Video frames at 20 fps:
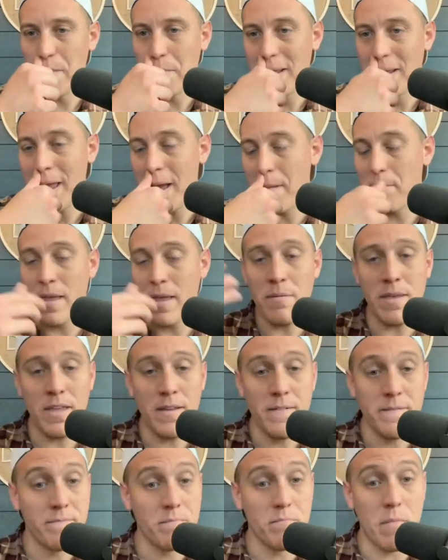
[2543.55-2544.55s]
But yeah,
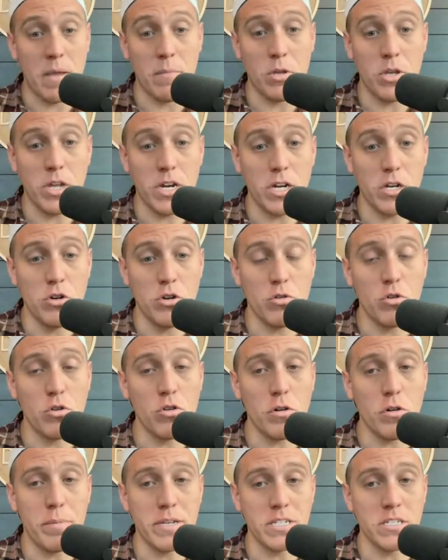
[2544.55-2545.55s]
maybe you get a new
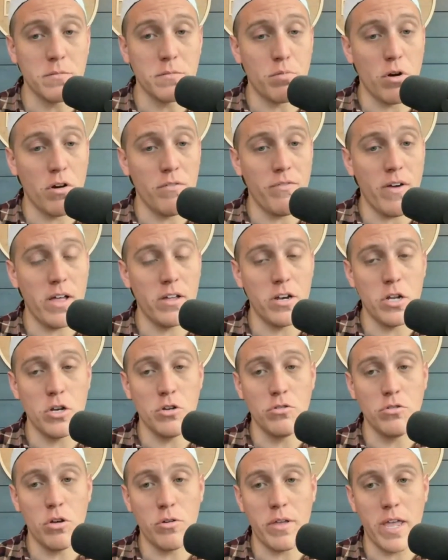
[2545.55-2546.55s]
Google business profile in a
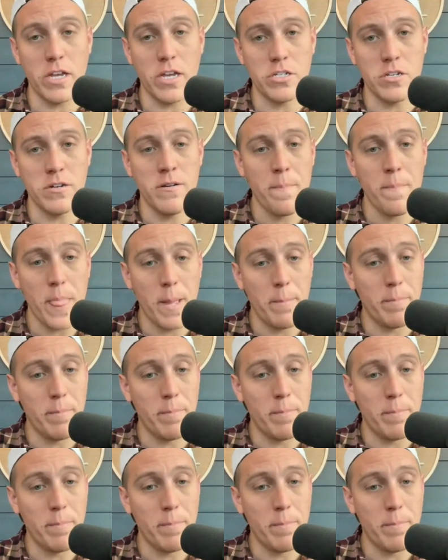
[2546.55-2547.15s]
new location,